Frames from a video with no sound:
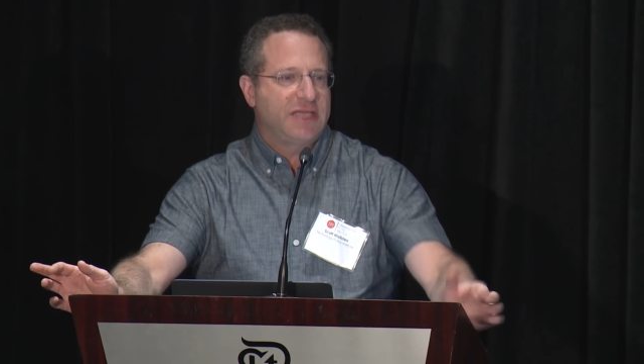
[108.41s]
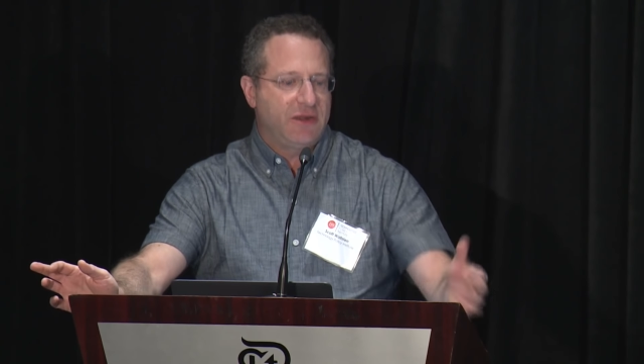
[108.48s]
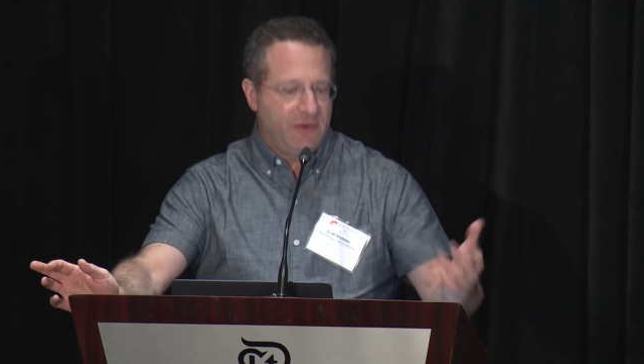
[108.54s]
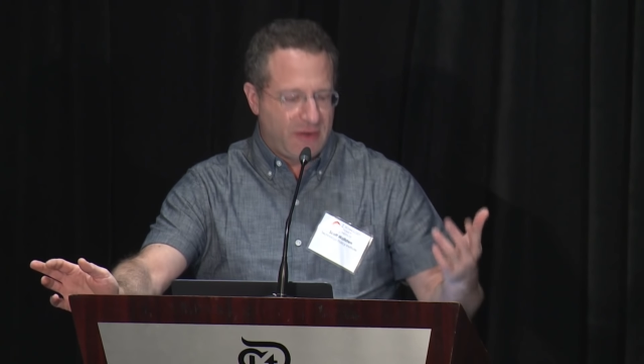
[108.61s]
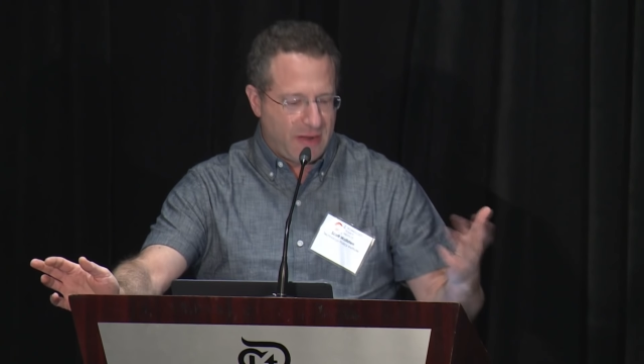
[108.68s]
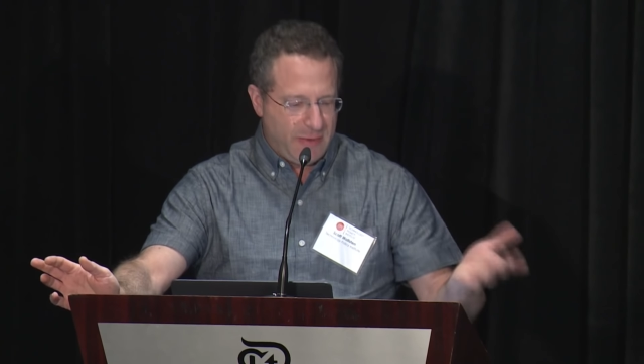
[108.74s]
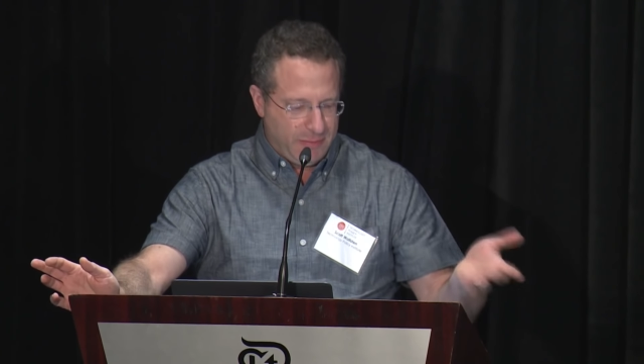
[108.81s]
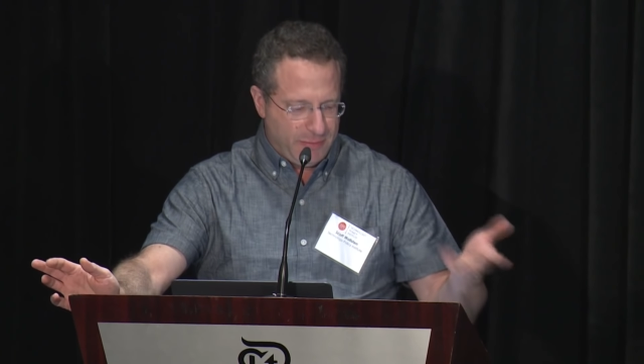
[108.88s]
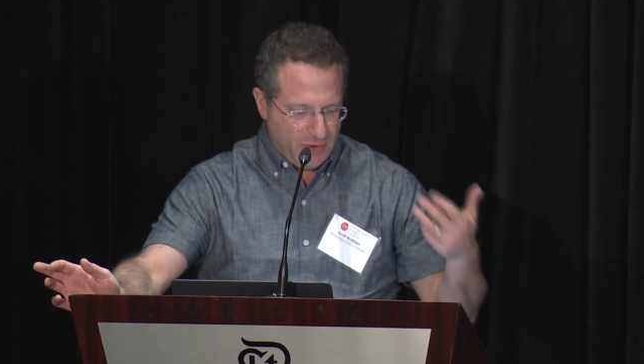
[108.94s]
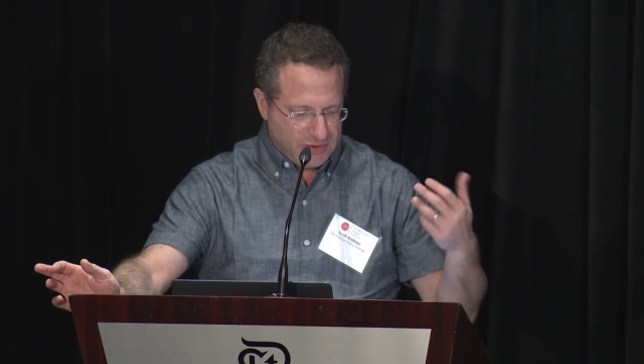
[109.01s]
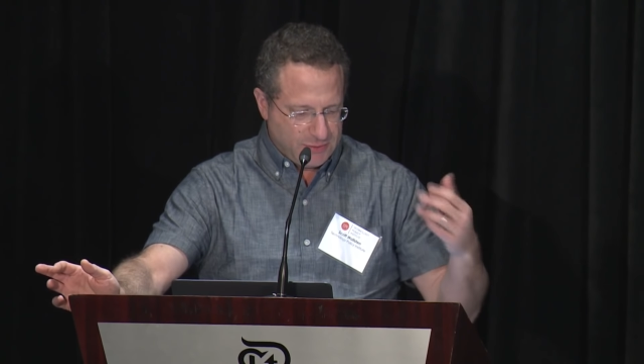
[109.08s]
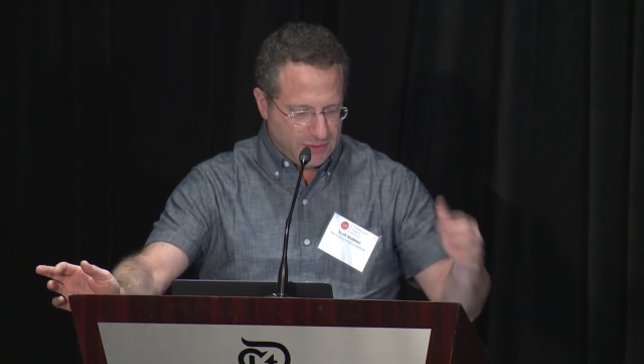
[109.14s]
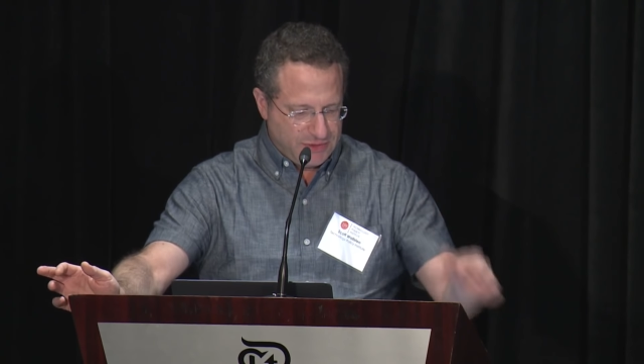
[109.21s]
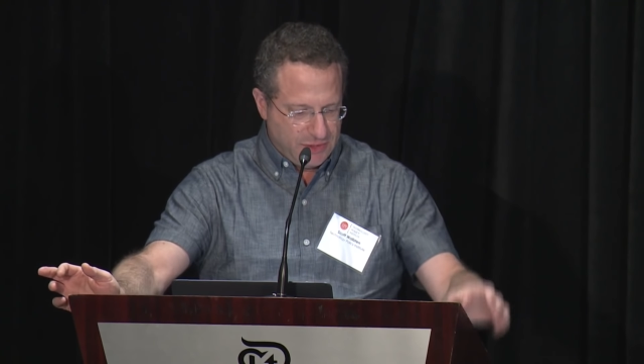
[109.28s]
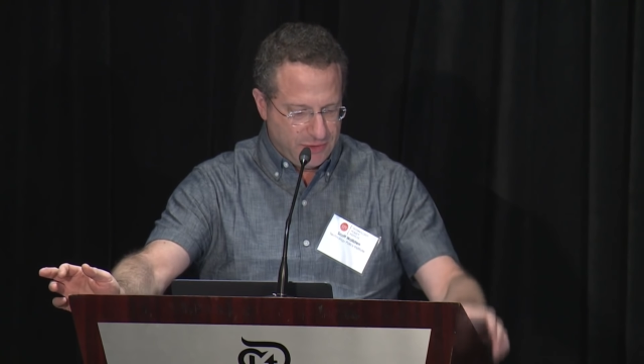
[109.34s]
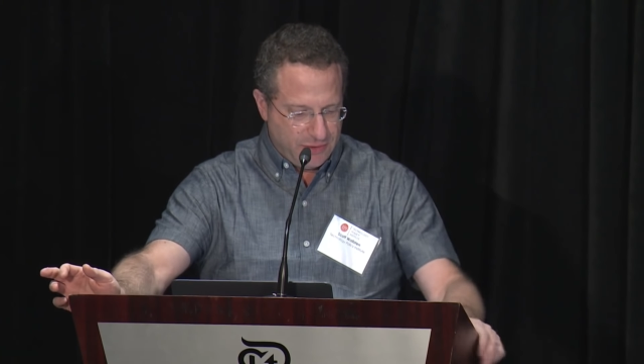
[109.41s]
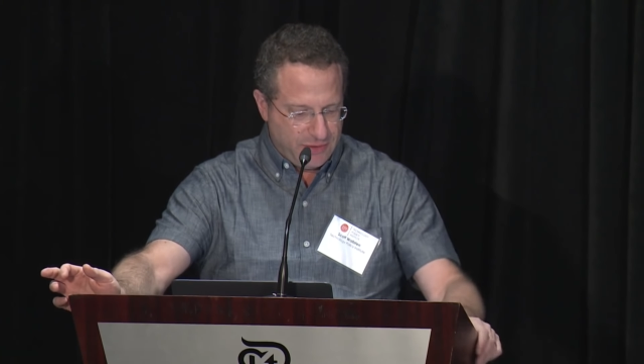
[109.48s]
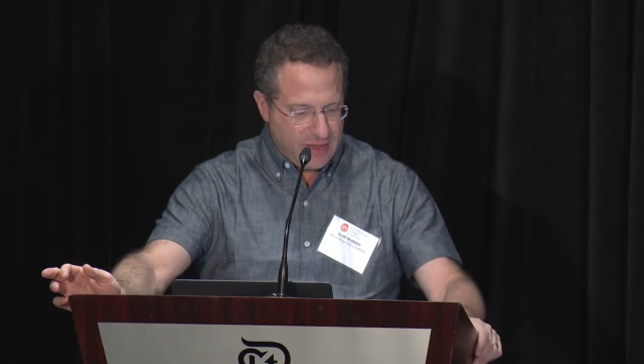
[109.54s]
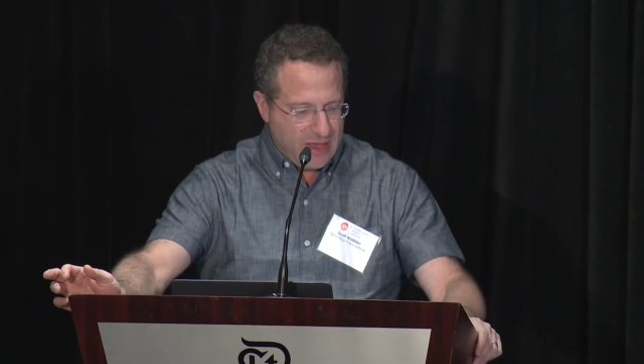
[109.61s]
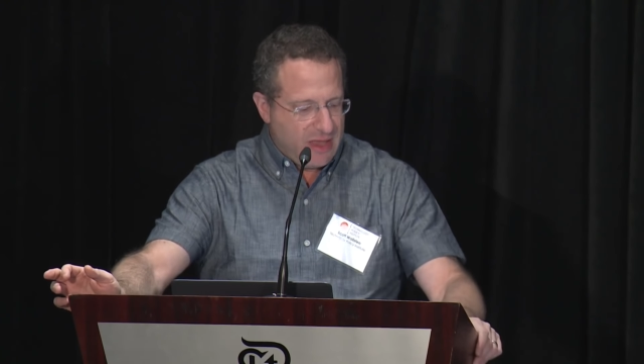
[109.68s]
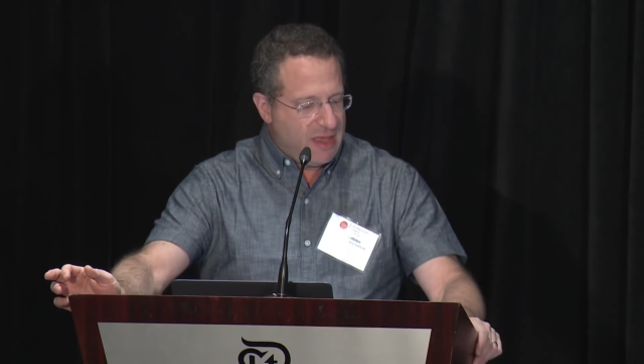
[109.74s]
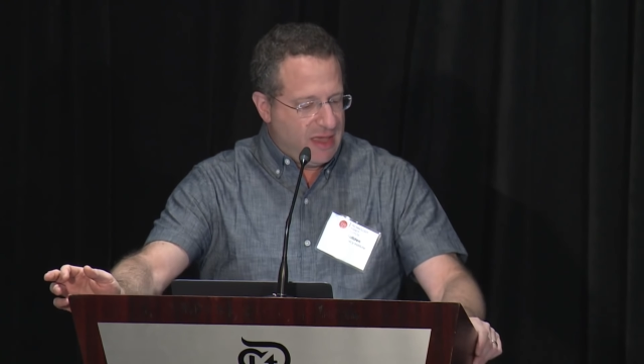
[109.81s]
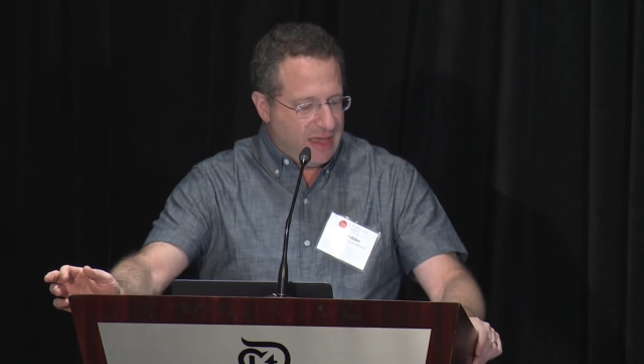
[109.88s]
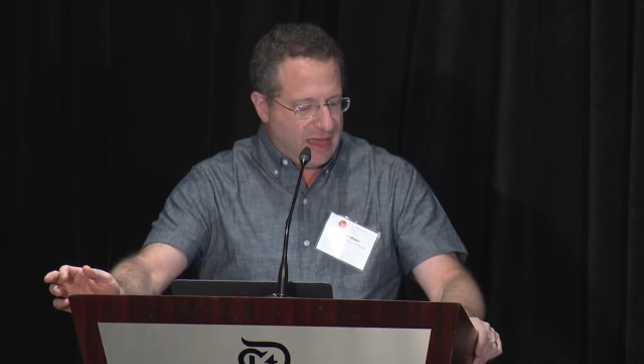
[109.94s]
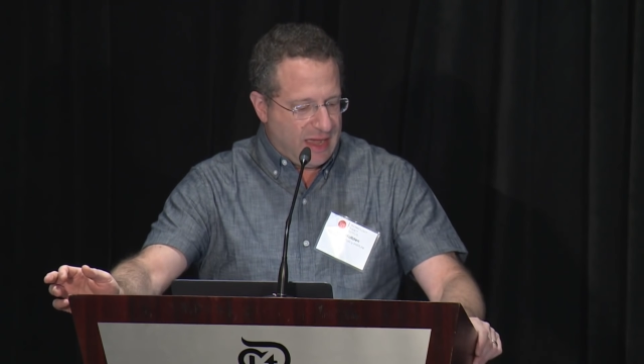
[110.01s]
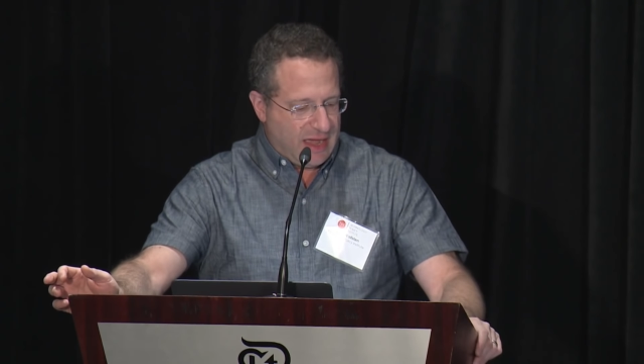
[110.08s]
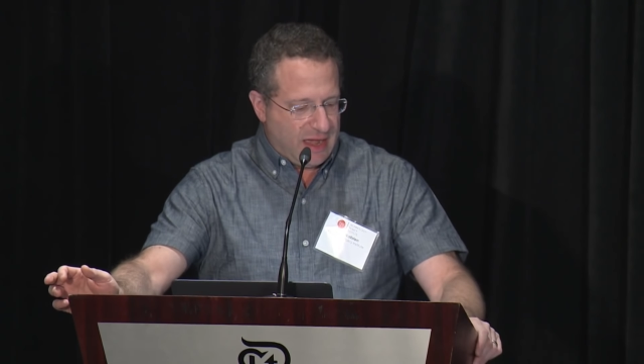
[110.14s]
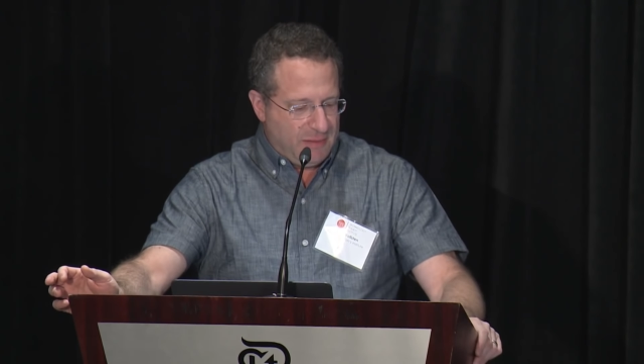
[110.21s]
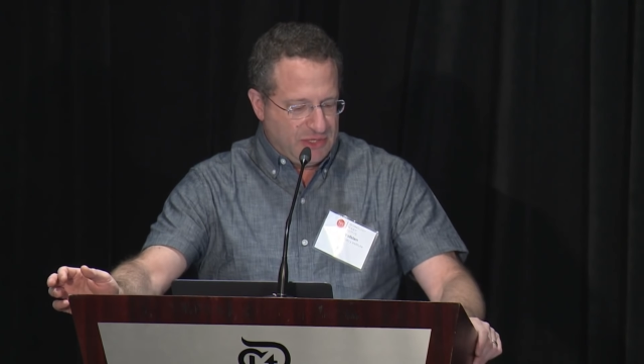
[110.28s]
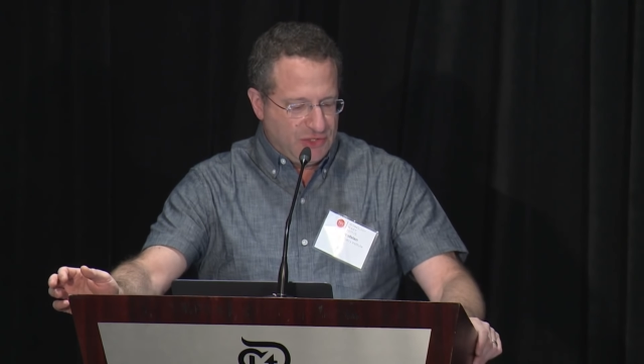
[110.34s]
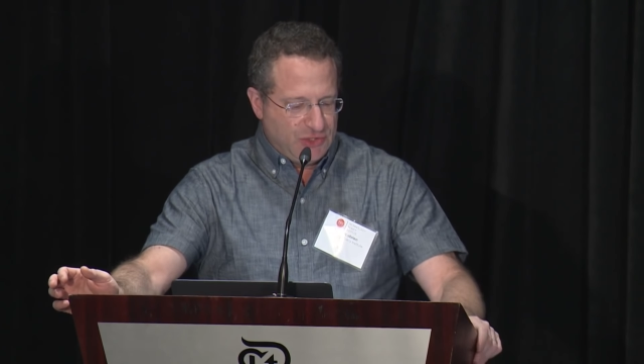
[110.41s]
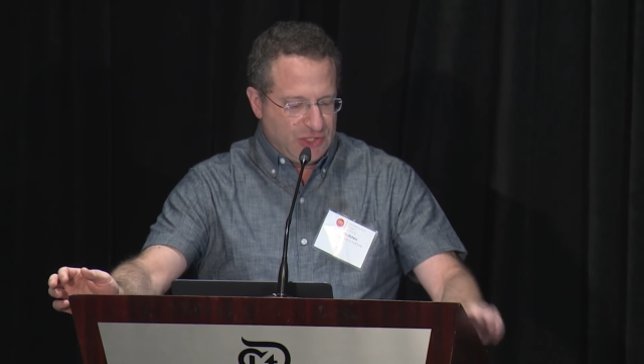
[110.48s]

I don't know how many polls we'll do, but you